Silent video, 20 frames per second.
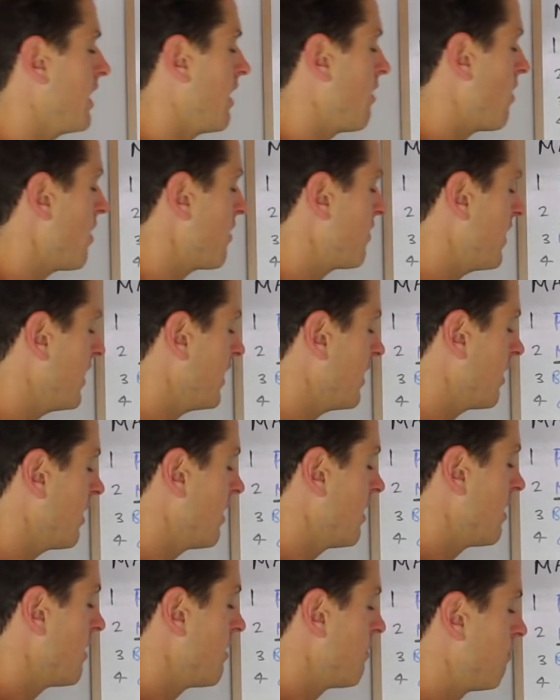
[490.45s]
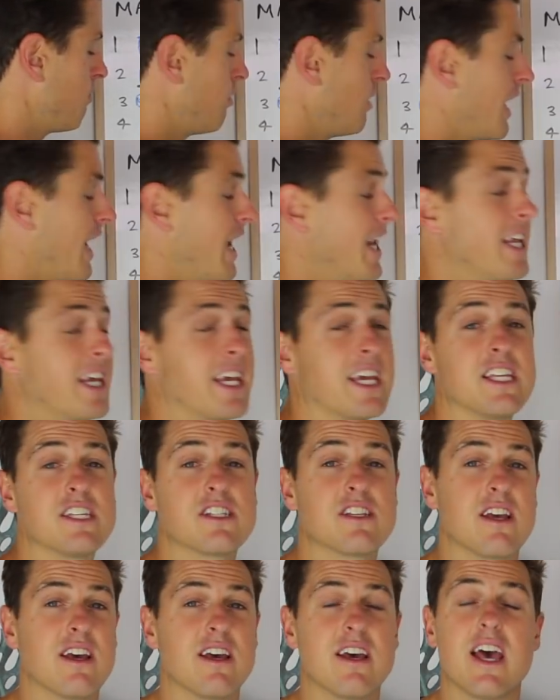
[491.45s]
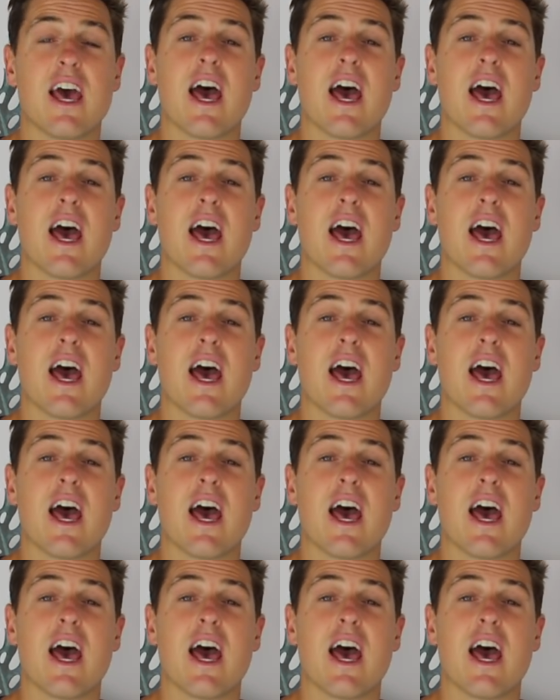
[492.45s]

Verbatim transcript: Now, I think planning is